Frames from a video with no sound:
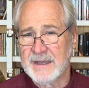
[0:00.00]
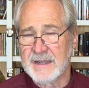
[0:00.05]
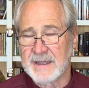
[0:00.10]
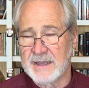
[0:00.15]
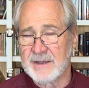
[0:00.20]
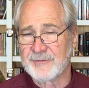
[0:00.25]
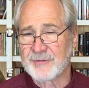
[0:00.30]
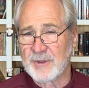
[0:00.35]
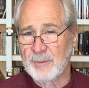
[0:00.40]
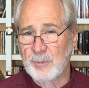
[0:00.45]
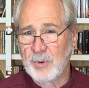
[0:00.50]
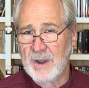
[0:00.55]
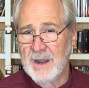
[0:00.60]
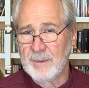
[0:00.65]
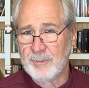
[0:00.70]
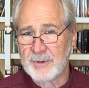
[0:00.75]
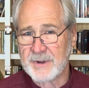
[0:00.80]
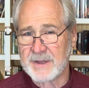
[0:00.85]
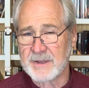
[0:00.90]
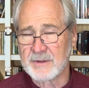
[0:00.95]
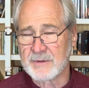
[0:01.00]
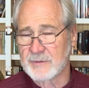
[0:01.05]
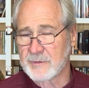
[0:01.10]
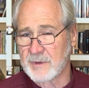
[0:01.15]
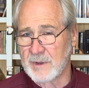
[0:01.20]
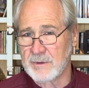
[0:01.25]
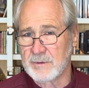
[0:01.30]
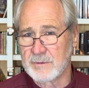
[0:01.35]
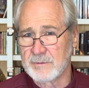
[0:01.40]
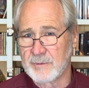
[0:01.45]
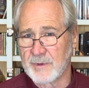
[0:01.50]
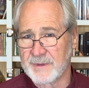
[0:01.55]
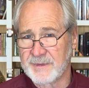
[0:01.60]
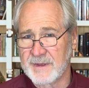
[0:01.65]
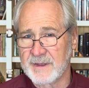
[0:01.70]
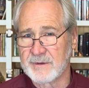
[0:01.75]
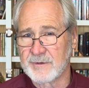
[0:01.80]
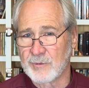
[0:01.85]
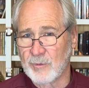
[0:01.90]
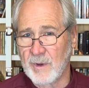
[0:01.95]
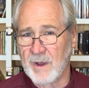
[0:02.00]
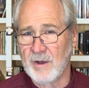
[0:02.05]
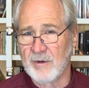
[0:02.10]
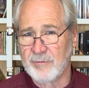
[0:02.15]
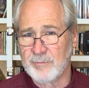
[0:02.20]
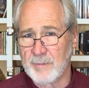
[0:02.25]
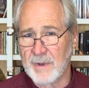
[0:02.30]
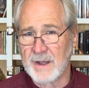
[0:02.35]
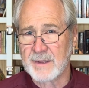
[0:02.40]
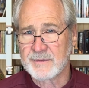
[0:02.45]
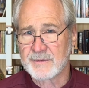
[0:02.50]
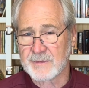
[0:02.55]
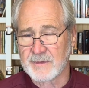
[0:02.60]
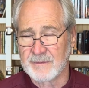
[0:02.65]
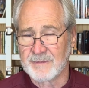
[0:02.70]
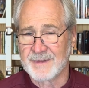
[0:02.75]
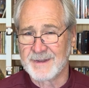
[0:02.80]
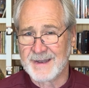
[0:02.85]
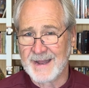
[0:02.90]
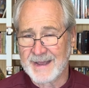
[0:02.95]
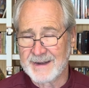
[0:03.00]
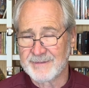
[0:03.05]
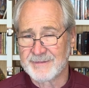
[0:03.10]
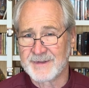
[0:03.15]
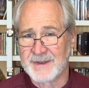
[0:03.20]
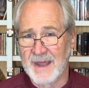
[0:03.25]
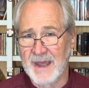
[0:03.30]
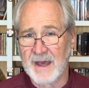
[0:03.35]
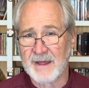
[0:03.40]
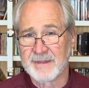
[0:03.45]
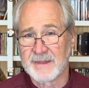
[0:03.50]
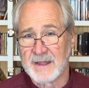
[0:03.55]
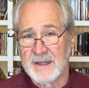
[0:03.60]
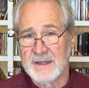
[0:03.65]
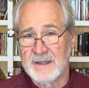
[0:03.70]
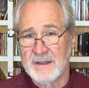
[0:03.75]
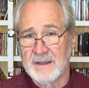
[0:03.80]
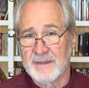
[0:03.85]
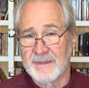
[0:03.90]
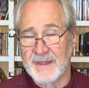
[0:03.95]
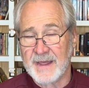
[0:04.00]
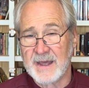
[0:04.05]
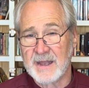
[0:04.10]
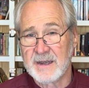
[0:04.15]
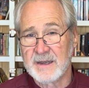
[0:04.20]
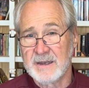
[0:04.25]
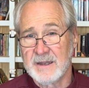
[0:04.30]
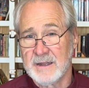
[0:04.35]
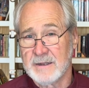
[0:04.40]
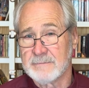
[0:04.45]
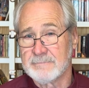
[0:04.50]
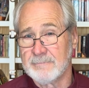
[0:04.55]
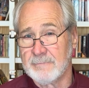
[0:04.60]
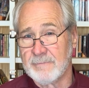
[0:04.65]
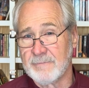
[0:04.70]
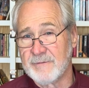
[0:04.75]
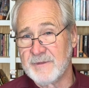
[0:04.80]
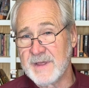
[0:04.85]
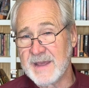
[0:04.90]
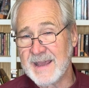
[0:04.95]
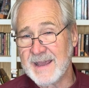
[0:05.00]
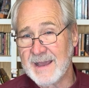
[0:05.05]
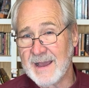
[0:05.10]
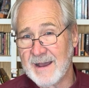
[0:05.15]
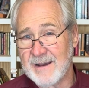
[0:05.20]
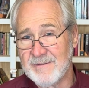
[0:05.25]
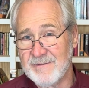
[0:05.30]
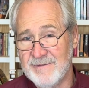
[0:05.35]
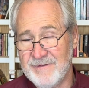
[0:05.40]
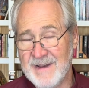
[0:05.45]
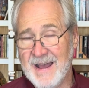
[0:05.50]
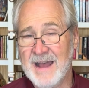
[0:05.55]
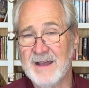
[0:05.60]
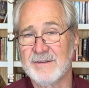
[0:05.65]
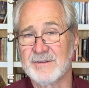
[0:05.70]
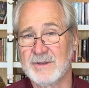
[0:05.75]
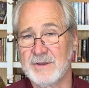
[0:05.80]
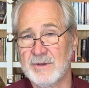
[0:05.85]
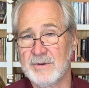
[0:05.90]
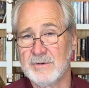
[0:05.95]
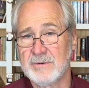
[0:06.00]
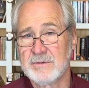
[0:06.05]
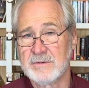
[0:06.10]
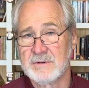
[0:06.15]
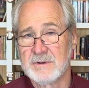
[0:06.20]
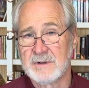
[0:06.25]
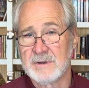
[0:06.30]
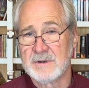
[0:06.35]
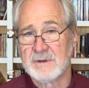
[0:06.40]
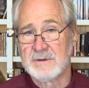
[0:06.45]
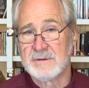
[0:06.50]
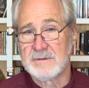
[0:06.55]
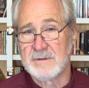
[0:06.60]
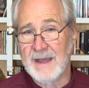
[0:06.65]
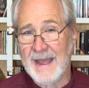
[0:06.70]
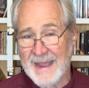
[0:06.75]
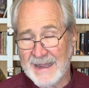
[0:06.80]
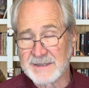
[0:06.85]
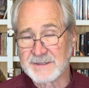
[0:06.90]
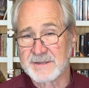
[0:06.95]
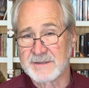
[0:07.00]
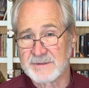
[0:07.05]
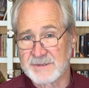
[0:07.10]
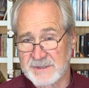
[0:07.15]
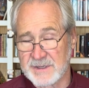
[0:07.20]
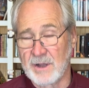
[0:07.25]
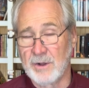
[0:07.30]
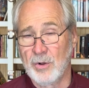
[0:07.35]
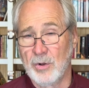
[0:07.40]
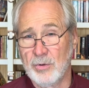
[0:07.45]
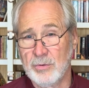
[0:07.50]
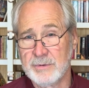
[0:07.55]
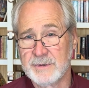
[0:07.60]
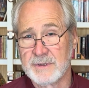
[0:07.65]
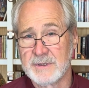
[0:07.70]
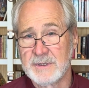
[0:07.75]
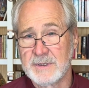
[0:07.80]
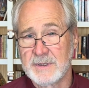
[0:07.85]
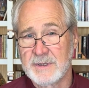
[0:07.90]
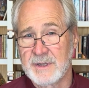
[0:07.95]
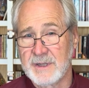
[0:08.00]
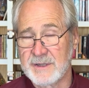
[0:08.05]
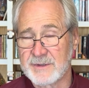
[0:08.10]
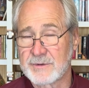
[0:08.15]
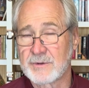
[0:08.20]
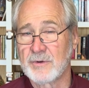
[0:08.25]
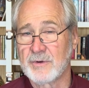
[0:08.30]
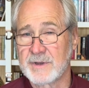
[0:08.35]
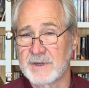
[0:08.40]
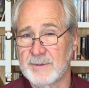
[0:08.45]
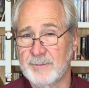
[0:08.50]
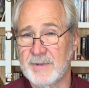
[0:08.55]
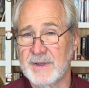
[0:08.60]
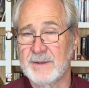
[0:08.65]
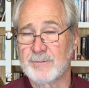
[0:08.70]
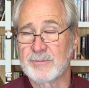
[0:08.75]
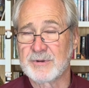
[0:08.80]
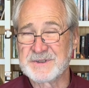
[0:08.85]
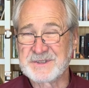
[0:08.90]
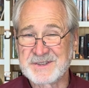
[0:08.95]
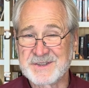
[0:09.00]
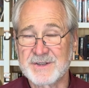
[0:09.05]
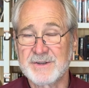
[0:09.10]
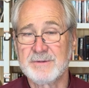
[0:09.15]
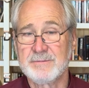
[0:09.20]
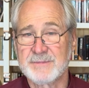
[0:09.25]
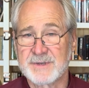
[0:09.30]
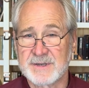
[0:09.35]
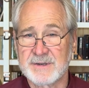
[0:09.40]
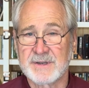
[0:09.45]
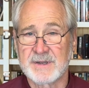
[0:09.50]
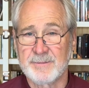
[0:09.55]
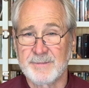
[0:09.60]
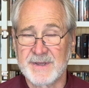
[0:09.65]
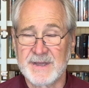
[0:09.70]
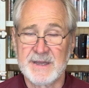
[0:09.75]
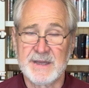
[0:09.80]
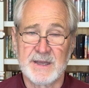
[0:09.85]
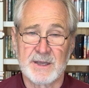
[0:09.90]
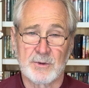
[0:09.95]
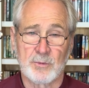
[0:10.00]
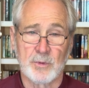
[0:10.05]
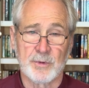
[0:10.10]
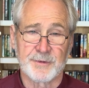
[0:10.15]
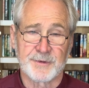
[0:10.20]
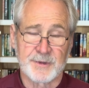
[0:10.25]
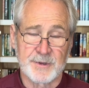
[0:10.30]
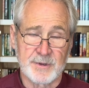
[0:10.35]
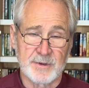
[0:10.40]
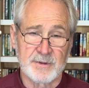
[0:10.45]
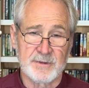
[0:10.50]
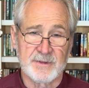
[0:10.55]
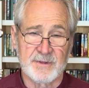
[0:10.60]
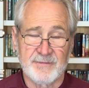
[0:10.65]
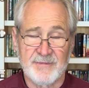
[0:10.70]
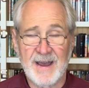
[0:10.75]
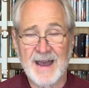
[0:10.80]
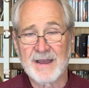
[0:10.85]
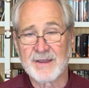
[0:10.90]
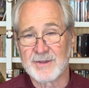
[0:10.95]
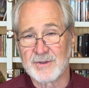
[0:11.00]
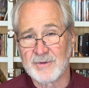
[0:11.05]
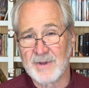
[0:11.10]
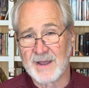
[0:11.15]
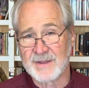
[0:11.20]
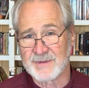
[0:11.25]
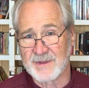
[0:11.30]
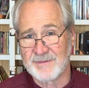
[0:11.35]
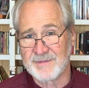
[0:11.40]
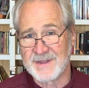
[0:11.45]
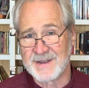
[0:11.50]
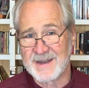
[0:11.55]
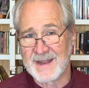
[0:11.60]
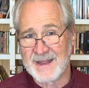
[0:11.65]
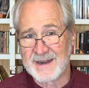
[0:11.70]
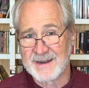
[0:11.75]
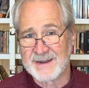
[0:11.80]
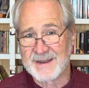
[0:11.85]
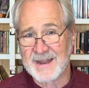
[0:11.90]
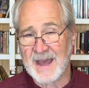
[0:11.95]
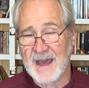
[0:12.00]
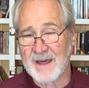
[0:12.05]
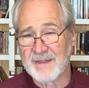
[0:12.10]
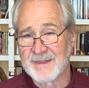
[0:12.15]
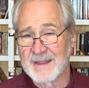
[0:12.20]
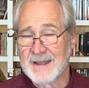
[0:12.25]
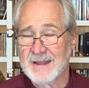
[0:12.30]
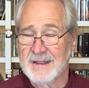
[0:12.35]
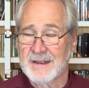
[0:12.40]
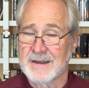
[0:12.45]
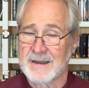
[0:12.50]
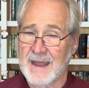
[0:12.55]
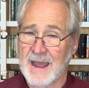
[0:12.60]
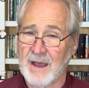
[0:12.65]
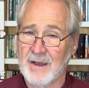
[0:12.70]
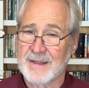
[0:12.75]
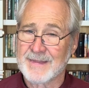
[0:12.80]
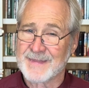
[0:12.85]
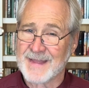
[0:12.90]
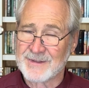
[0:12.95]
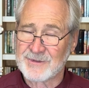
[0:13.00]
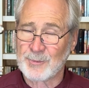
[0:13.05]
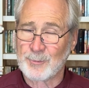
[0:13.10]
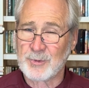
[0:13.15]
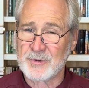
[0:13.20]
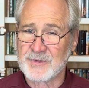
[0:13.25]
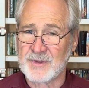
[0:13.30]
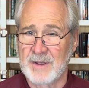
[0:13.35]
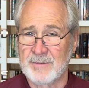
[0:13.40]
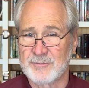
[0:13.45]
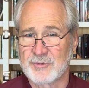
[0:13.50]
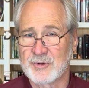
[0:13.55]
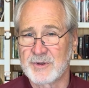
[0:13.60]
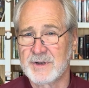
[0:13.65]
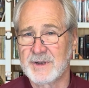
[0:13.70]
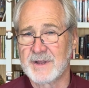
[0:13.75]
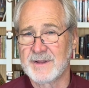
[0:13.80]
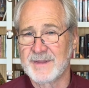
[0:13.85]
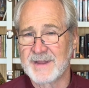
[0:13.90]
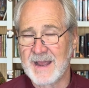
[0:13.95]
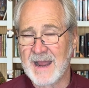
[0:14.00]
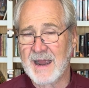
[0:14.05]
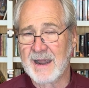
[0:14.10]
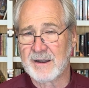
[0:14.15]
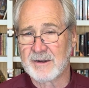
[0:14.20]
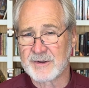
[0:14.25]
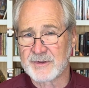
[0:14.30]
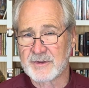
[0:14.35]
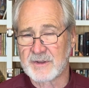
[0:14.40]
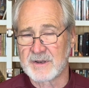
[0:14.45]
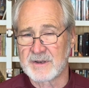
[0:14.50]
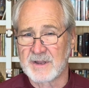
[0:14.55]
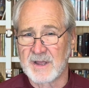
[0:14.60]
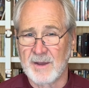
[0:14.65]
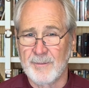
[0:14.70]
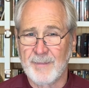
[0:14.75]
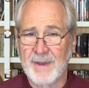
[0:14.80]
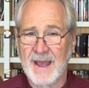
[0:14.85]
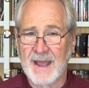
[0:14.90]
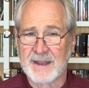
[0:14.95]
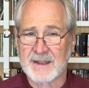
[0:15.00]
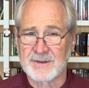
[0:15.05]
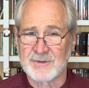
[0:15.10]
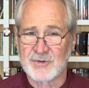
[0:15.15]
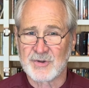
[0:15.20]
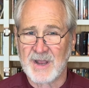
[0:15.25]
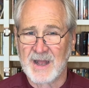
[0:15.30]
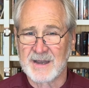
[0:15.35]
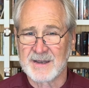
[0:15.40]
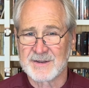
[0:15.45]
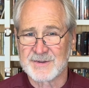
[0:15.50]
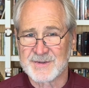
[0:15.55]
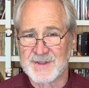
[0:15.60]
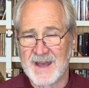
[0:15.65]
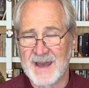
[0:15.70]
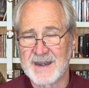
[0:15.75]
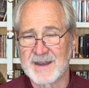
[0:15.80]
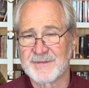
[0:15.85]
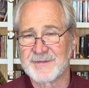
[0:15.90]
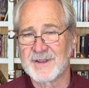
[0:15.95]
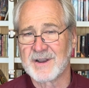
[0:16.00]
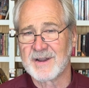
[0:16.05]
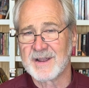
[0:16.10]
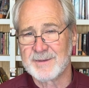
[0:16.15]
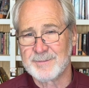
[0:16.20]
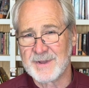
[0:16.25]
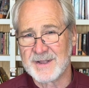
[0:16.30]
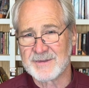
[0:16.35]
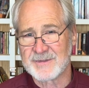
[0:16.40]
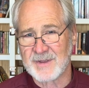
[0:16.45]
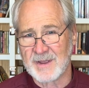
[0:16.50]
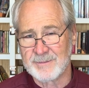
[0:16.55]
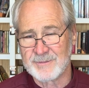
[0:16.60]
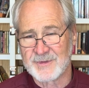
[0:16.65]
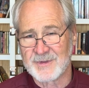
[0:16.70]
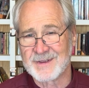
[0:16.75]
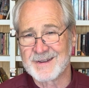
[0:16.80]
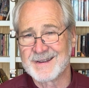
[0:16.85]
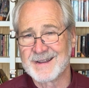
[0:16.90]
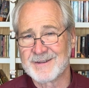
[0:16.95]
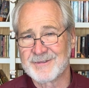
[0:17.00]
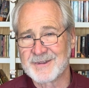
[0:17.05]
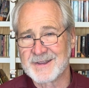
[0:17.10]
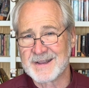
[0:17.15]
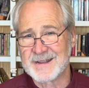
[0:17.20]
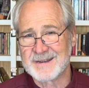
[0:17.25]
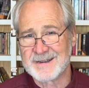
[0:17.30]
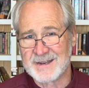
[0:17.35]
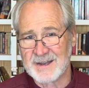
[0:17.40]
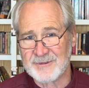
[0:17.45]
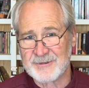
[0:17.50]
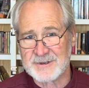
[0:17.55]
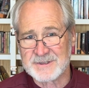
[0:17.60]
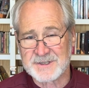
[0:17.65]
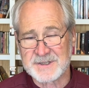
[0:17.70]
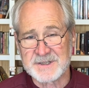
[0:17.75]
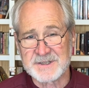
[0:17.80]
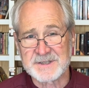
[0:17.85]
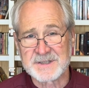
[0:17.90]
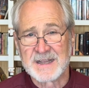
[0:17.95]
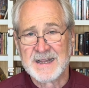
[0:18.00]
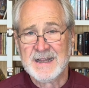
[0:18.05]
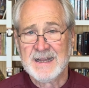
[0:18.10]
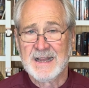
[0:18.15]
if the property is sold within 12 months of the date of death, then the value as sold is going to be presumed to be equal to the value as of the date of death. Now, that's a presumption, and the IRS could come back and challenge that if there had been some significant differences.